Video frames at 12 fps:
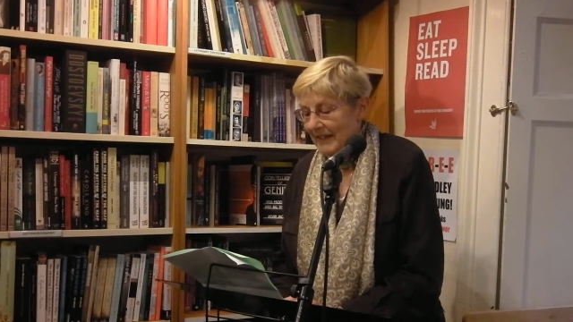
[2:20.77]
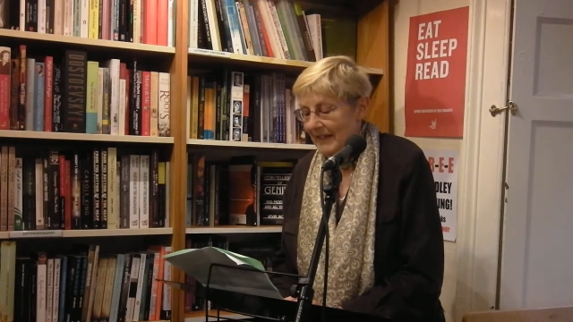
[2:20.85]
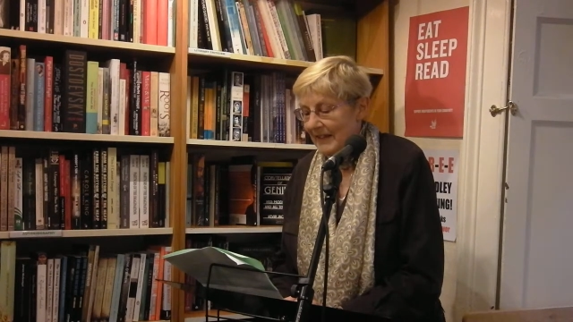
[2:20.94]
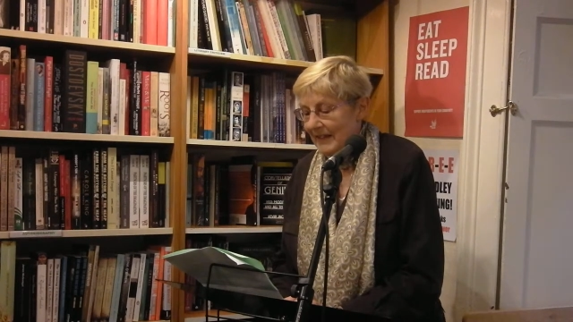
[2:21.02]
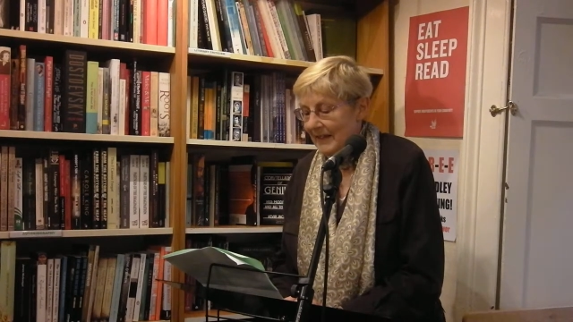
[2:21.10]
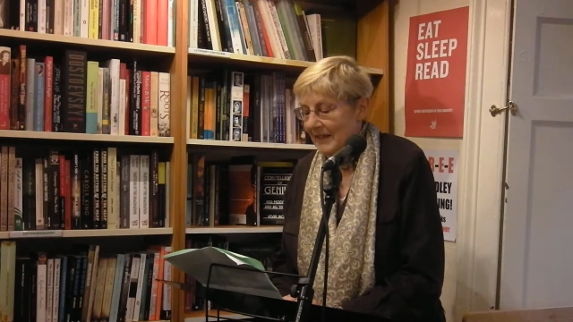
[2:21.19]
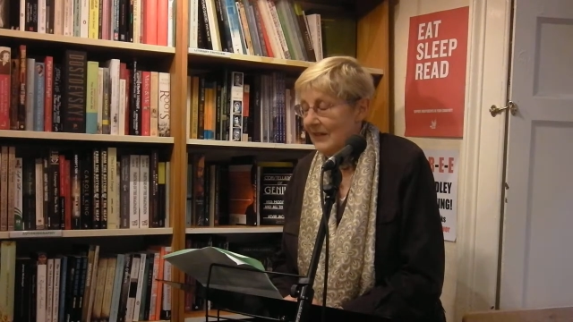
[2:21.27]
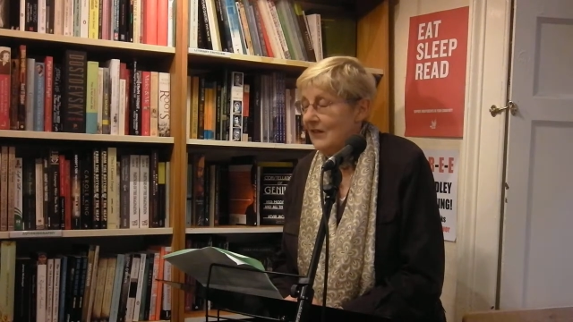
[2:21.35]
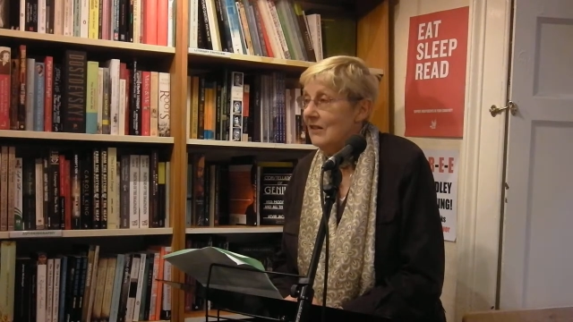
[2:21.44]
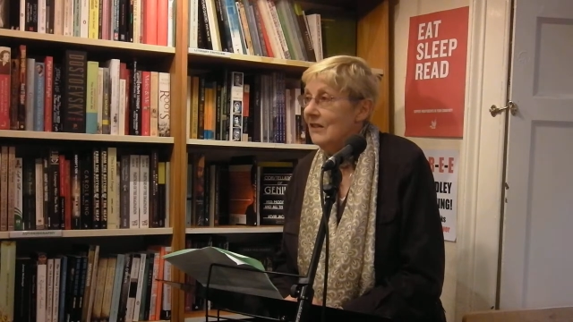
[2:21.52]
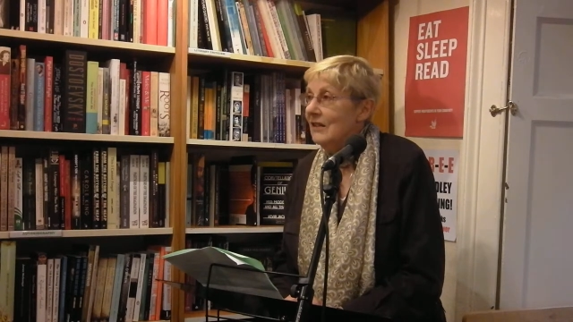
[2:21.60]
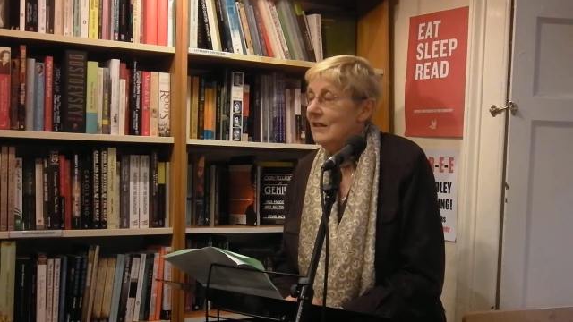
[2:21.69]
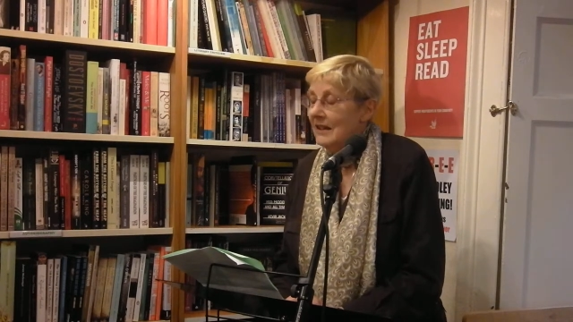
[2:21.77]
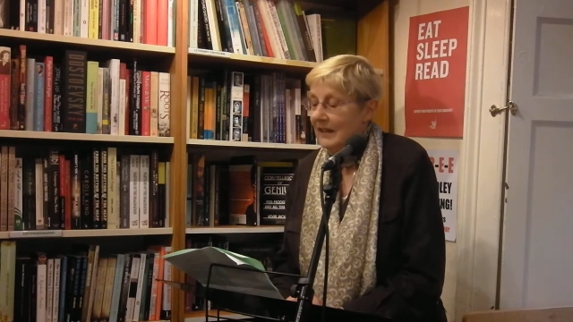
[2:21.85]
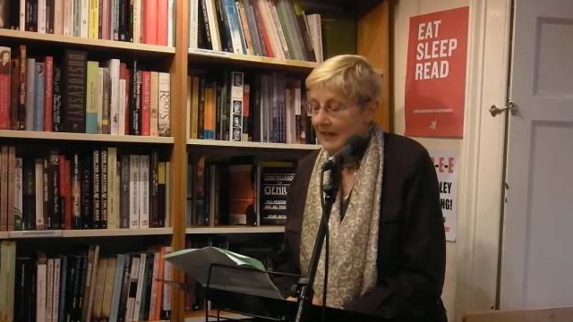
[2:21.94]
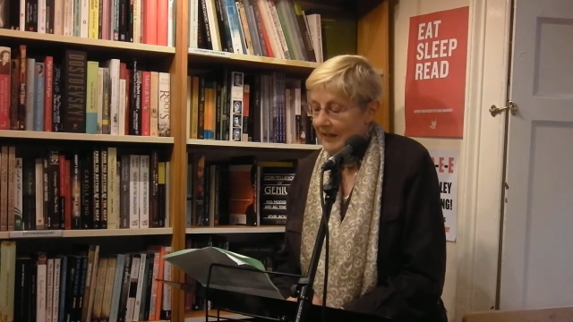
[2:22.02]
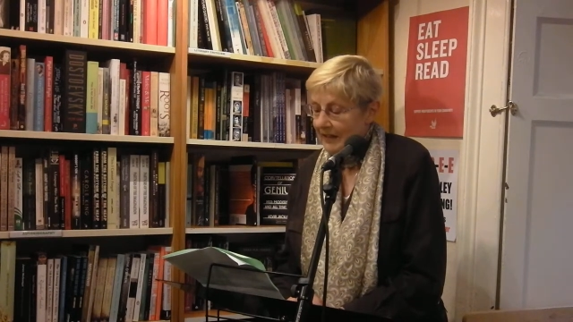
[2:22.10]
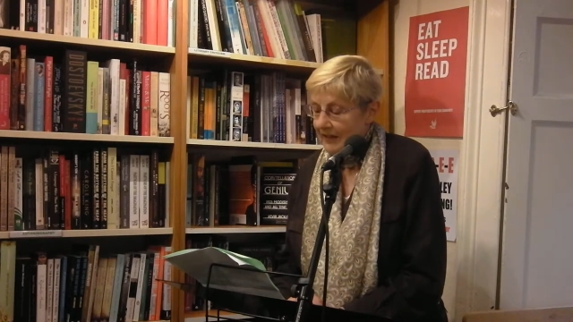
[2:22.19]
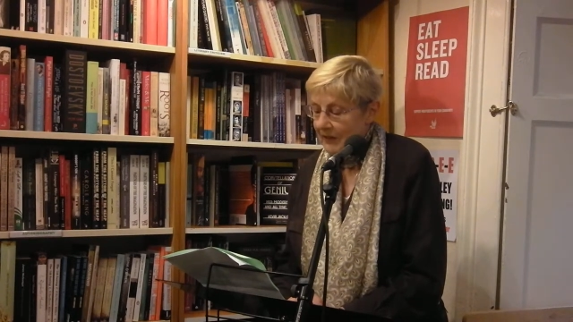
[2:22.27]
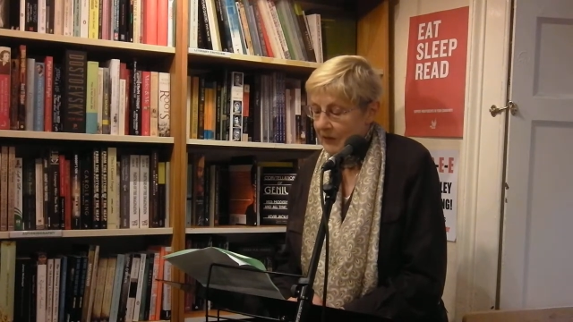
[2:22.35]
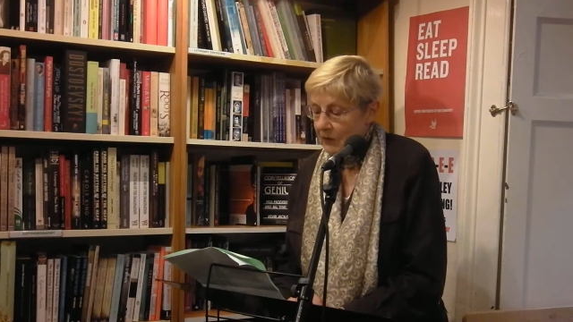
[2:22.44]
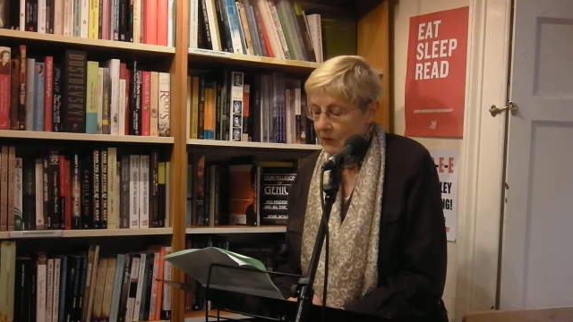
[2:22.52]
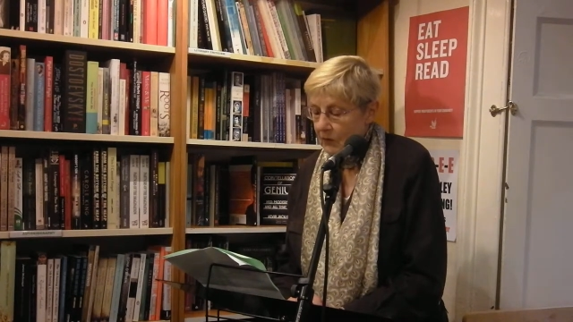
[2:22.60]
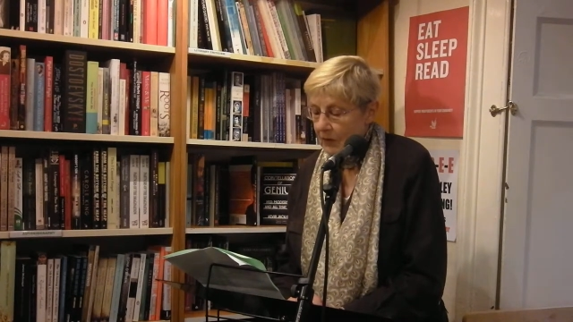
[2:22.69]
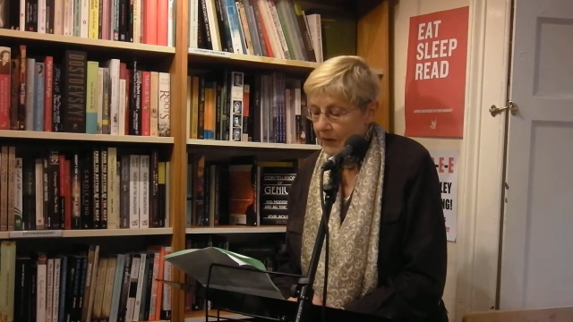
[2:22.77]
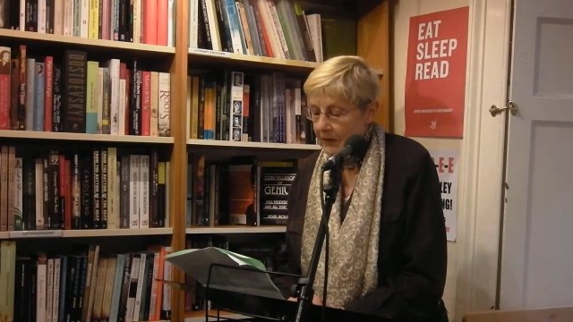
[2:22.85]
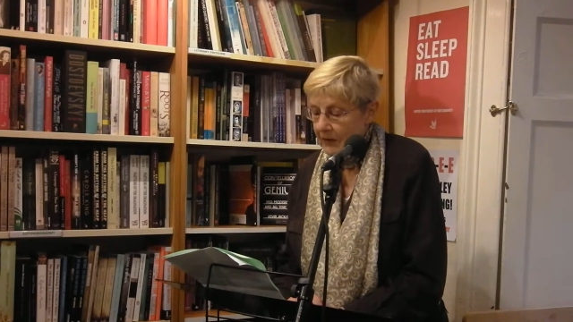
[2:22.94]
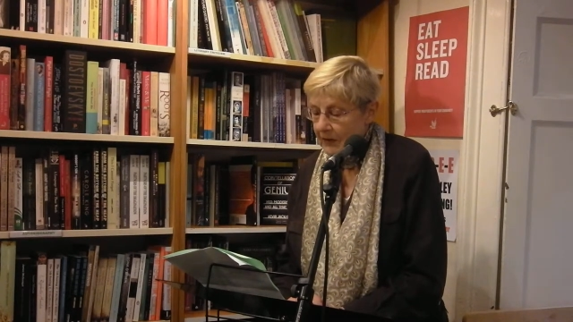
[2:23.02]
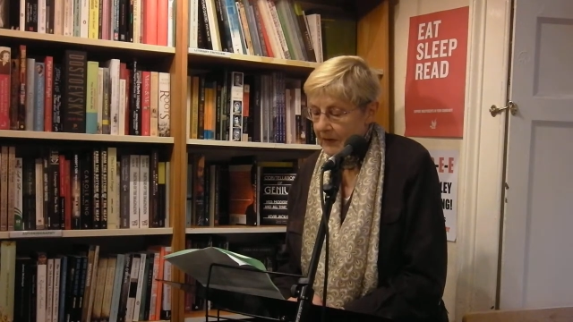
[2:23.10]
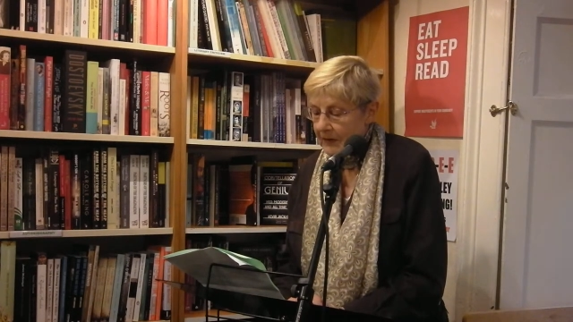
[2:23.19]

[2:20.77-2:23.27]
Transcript: he's a singer, he's a songwriter,